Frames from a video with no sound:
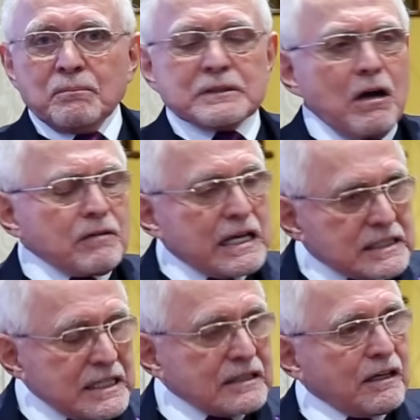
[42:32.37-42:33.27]
But no, they
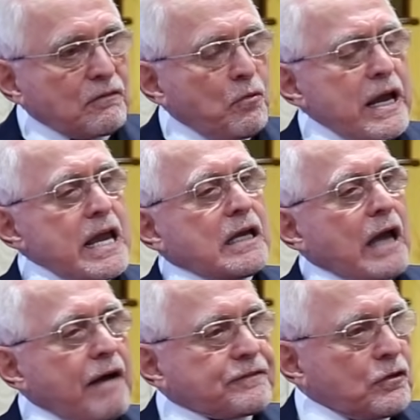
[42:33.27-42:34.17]
sit there
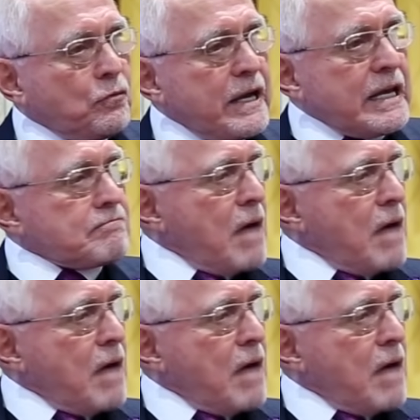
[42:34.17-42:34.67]
week after week,